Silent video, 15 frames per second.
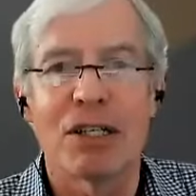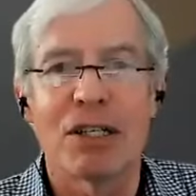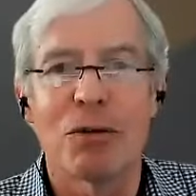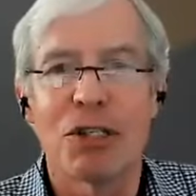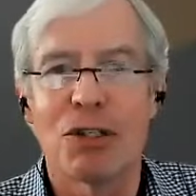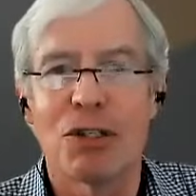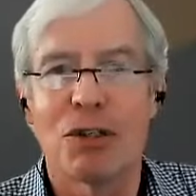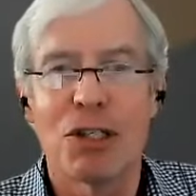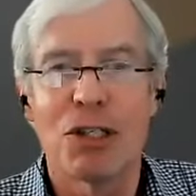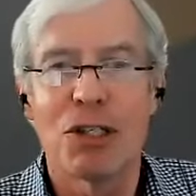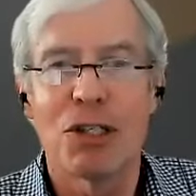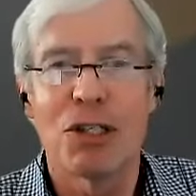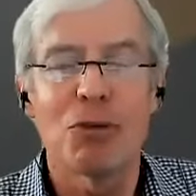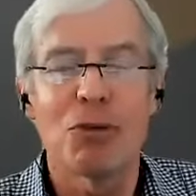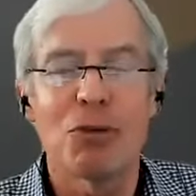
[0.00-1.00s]
said, let's
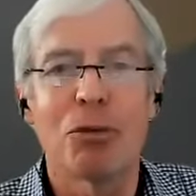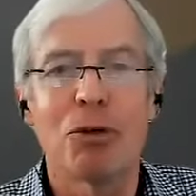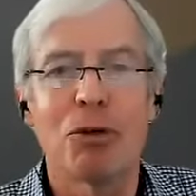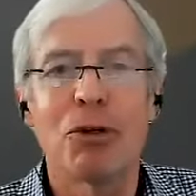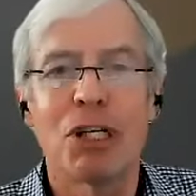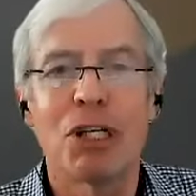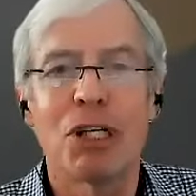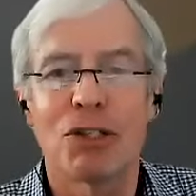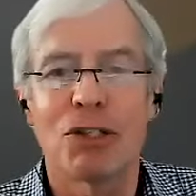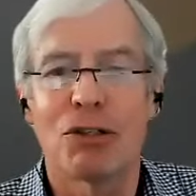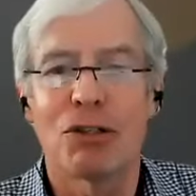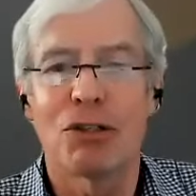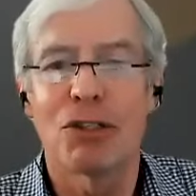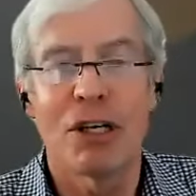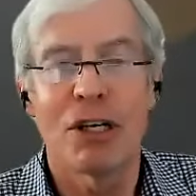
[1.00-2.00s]
just run a Boolean
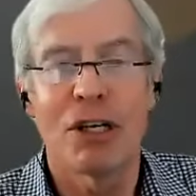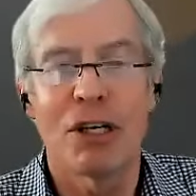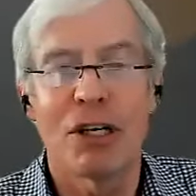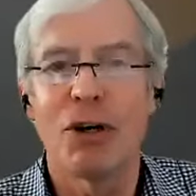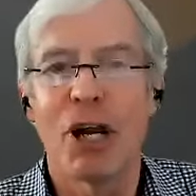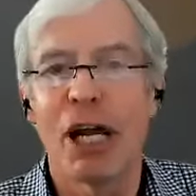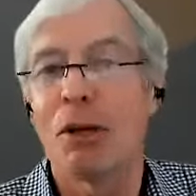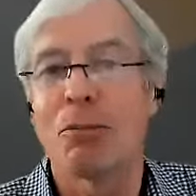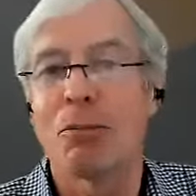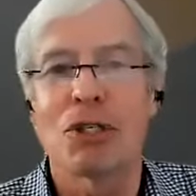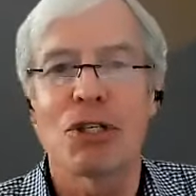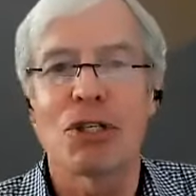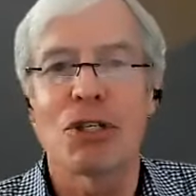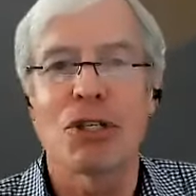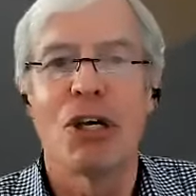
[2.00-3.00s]
search on customer
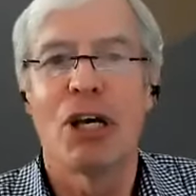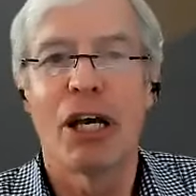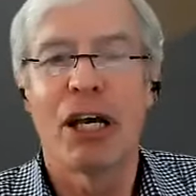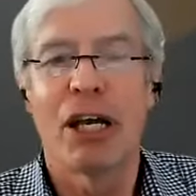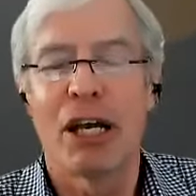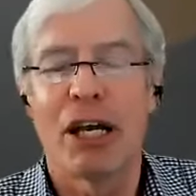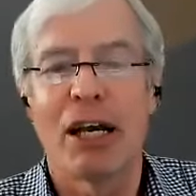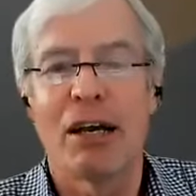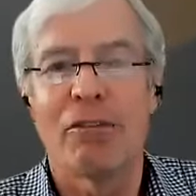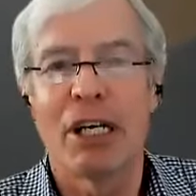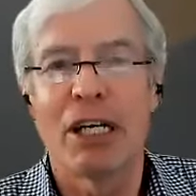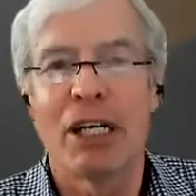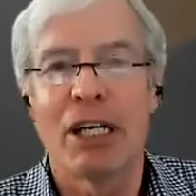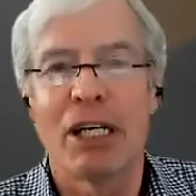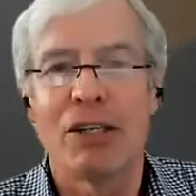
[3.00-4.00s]
names and
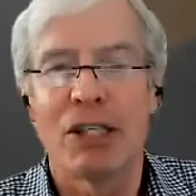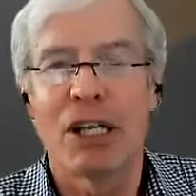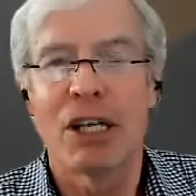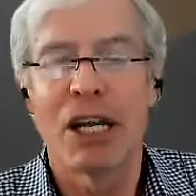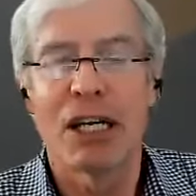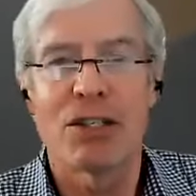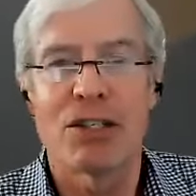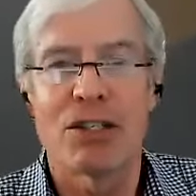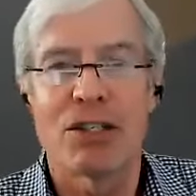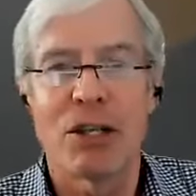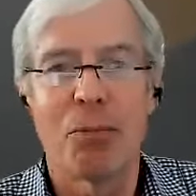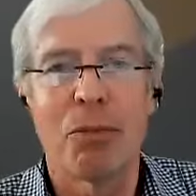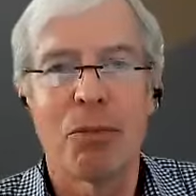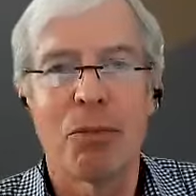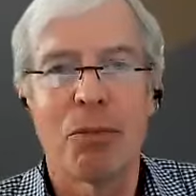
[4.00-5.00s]
have anything that
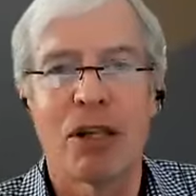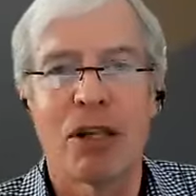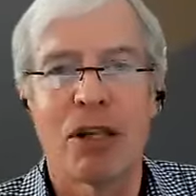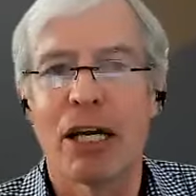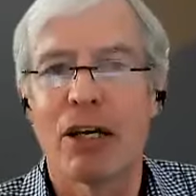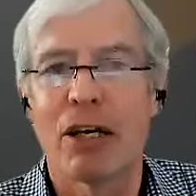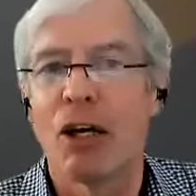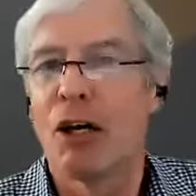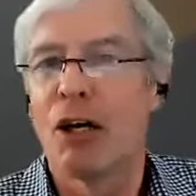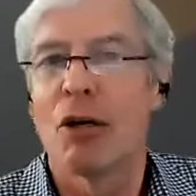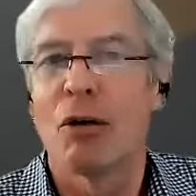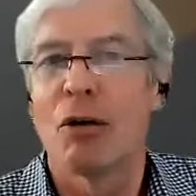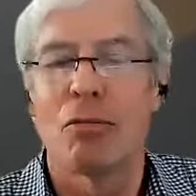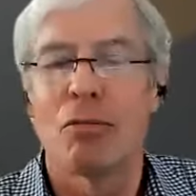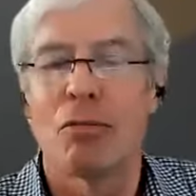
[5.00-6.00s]
has something like,
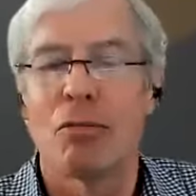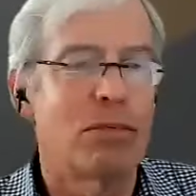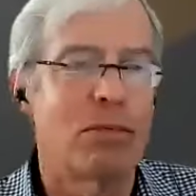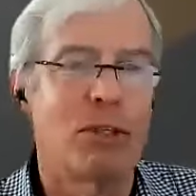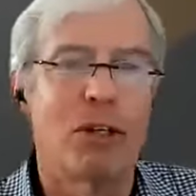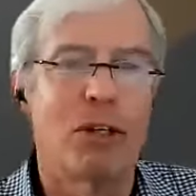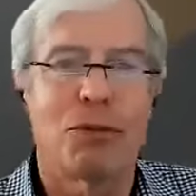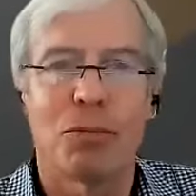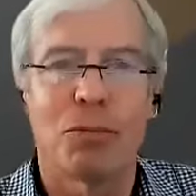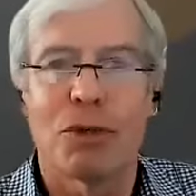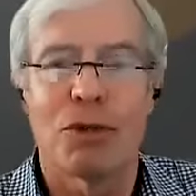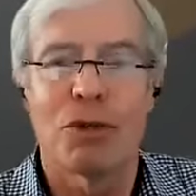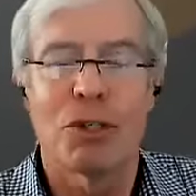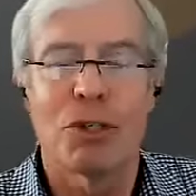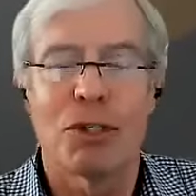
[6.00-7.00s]

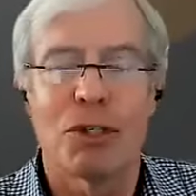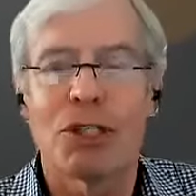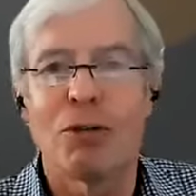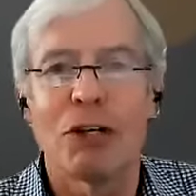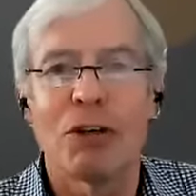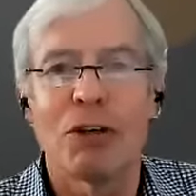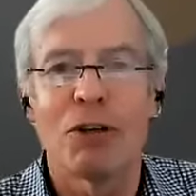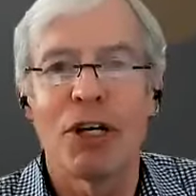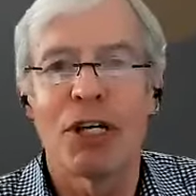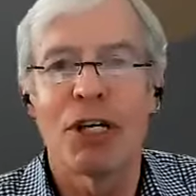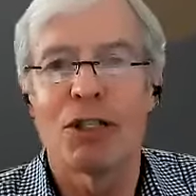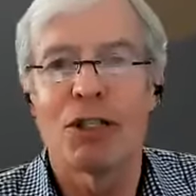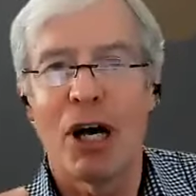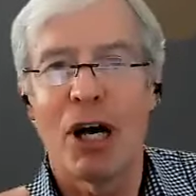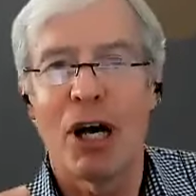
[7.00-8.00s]
let's see if we can
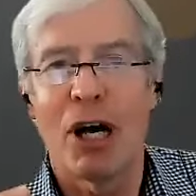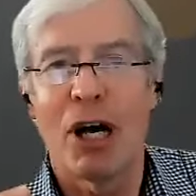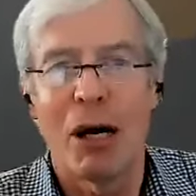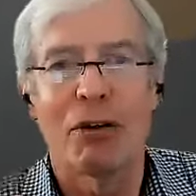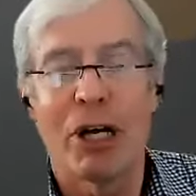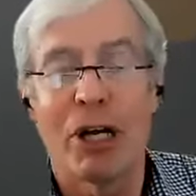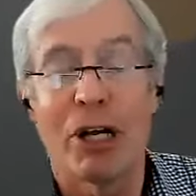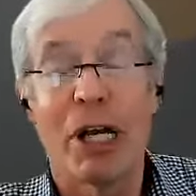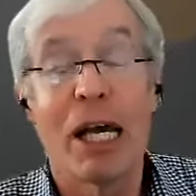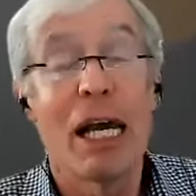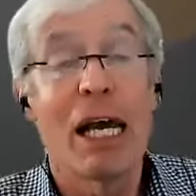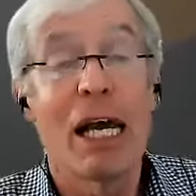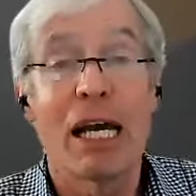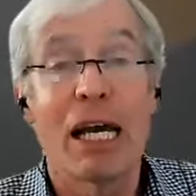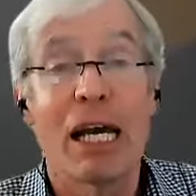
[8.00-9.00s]
find some common
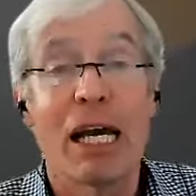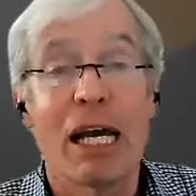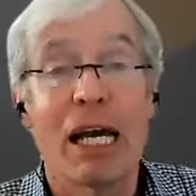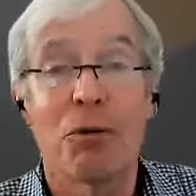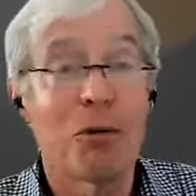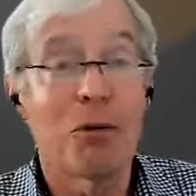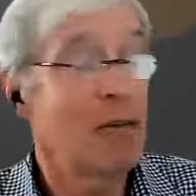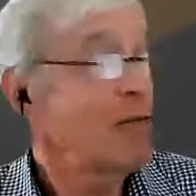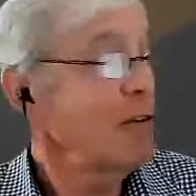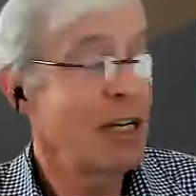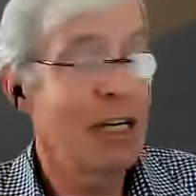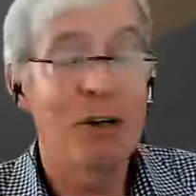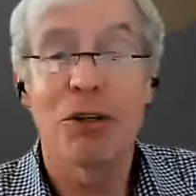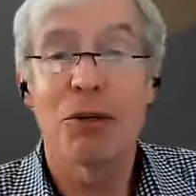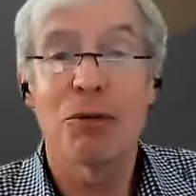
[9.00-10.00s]
ground. And what we
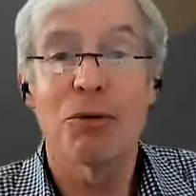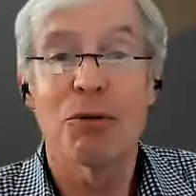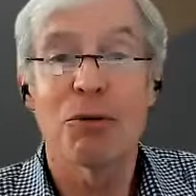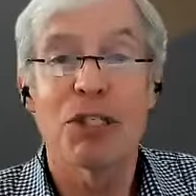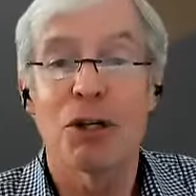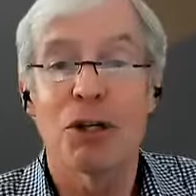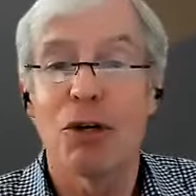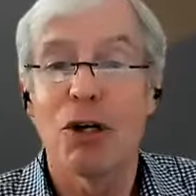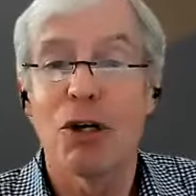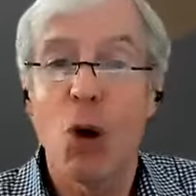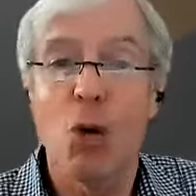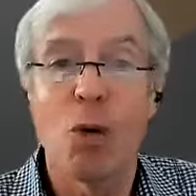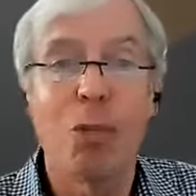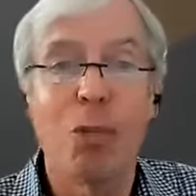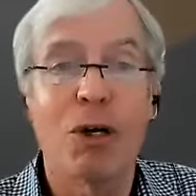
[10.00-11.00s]
found out was that there
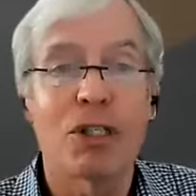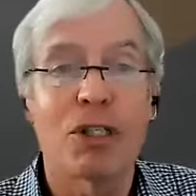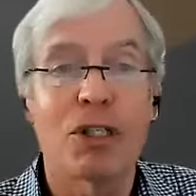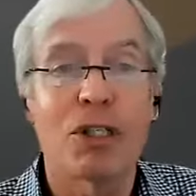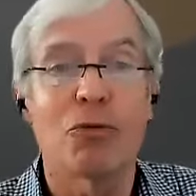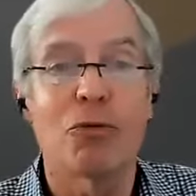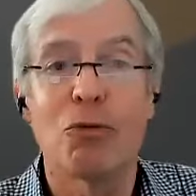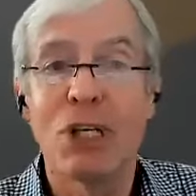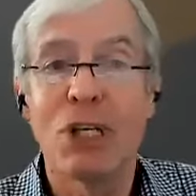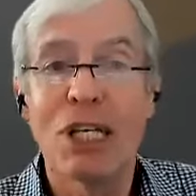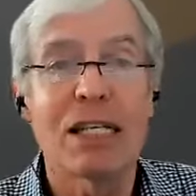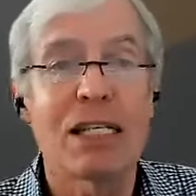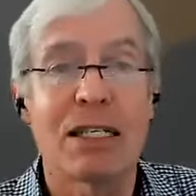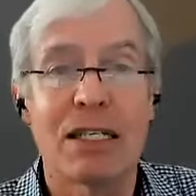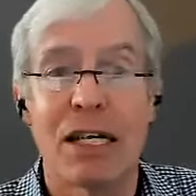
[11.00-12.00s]
were a whole bunch of
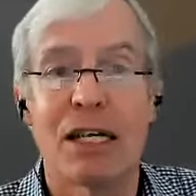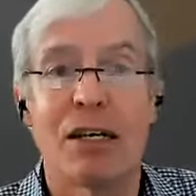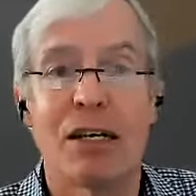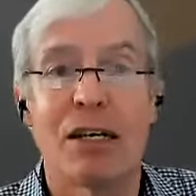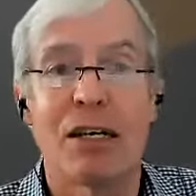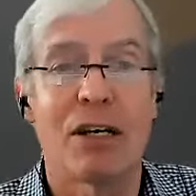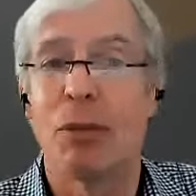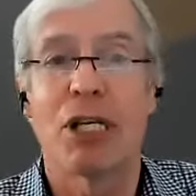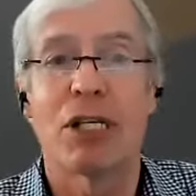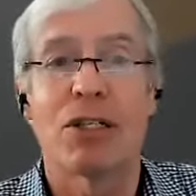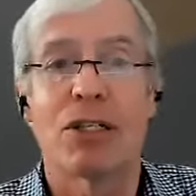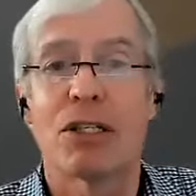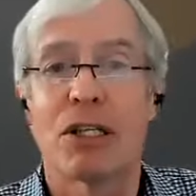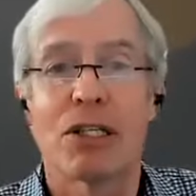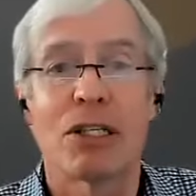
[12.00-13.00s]
real estate
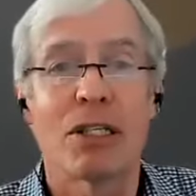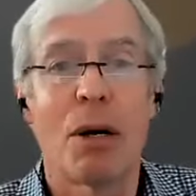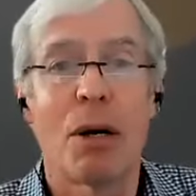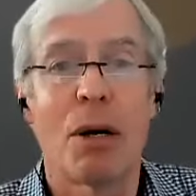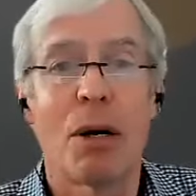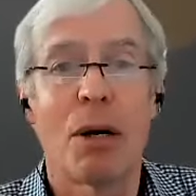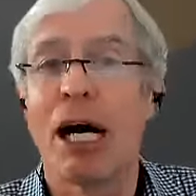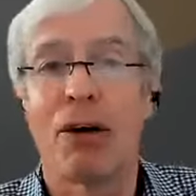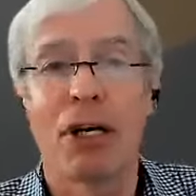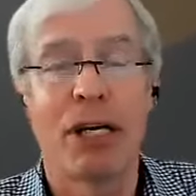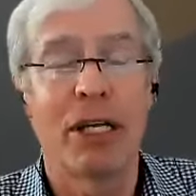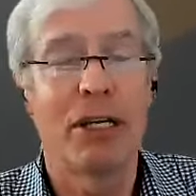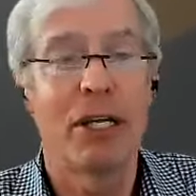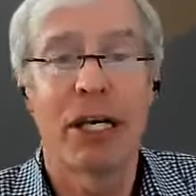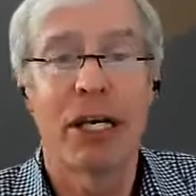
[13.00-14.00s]
companies that
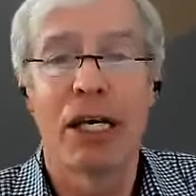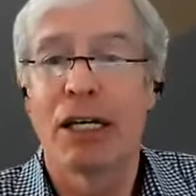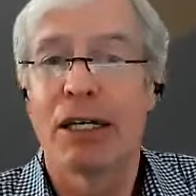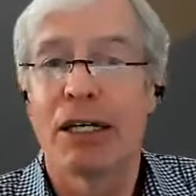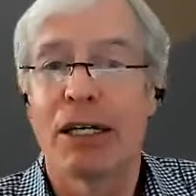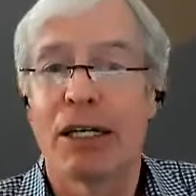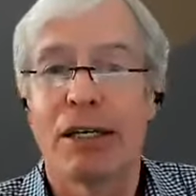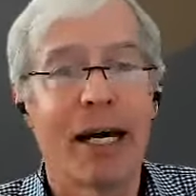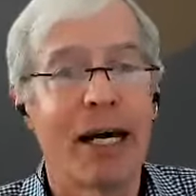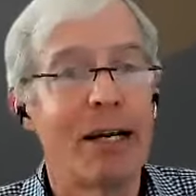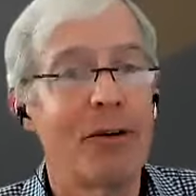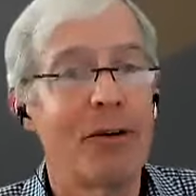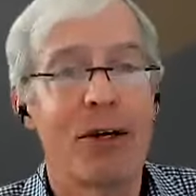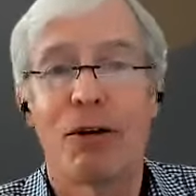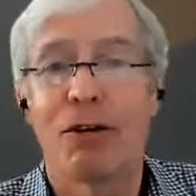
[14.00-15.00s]
somehow had,
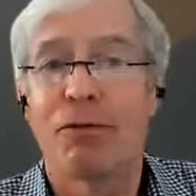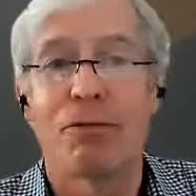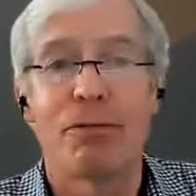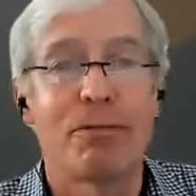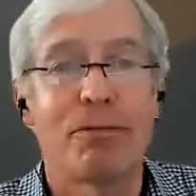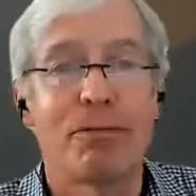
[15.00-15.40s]
I don't know